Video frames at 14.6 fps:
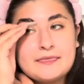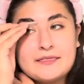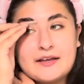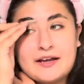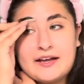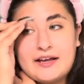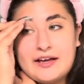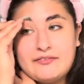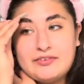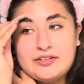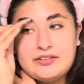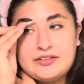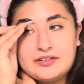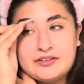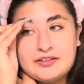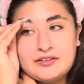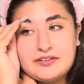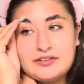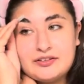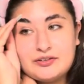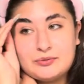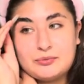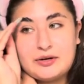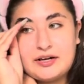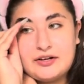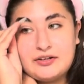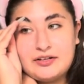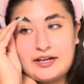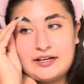i haven't done this in a
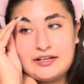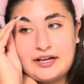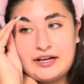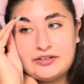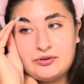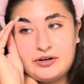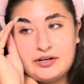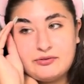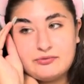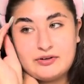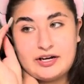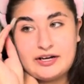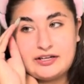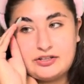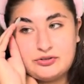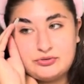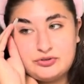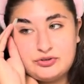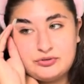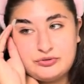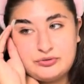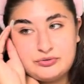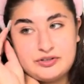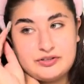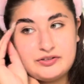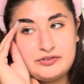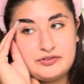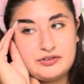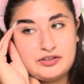while i i know i i used to do
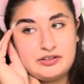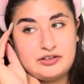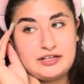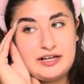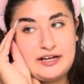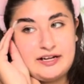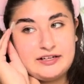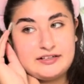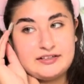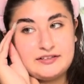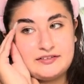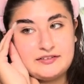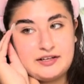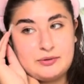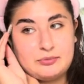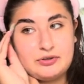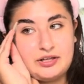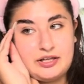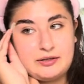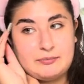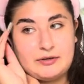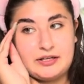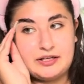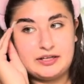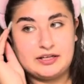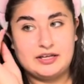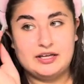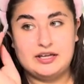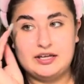this a lot because i would like my
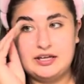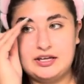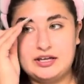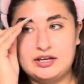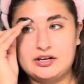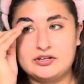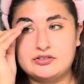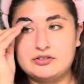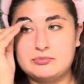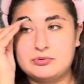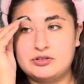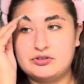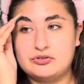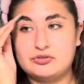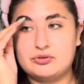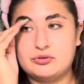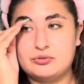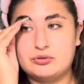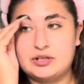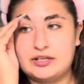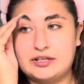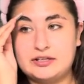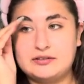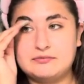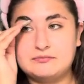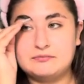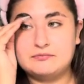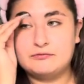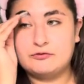hairs to be so like
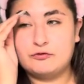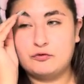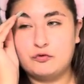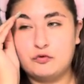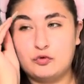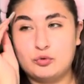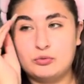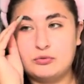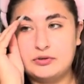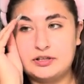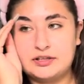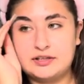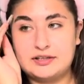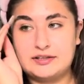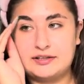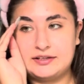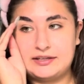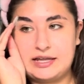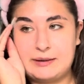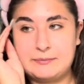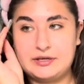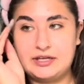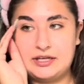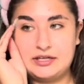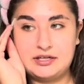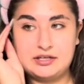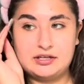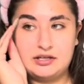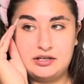full and
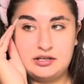laminated